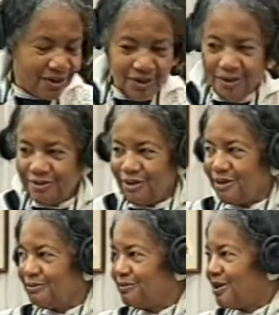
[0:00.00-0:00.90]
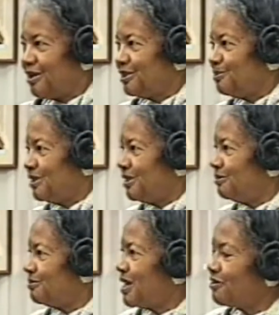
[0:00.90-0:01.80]
or your husband.
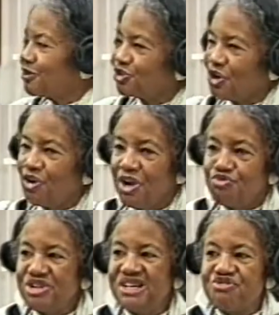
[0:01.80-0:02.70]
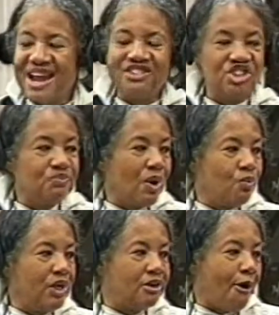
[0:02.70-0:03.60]
So regression, what
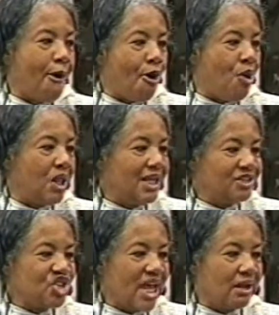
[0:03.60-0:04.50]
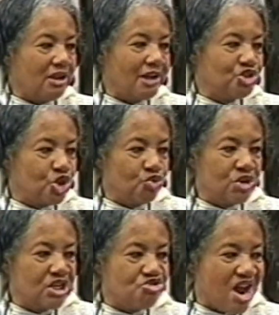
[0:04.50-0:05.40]
we call psychological
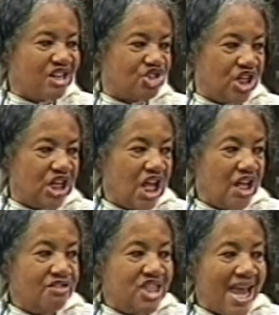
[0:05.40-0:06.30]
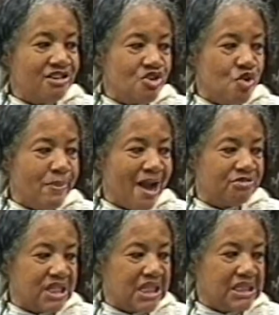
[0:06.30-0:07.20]
regression, they knew
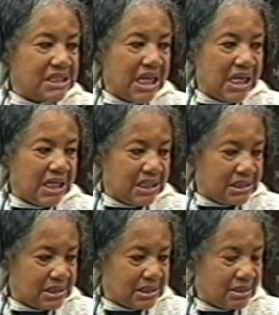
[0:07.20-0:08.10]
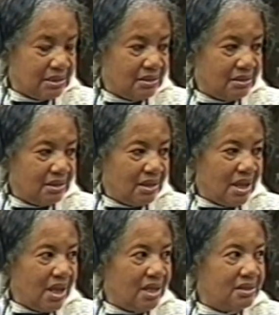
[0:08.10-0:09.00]
about these things.
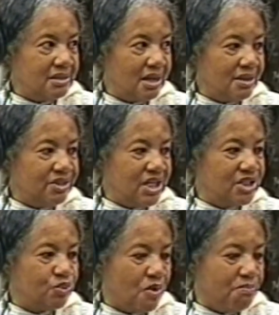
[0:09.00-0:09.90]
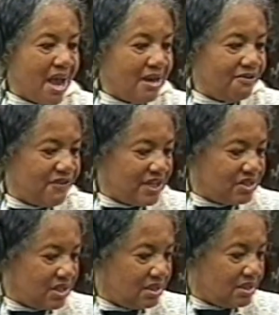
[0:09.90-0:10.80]
And these were manifested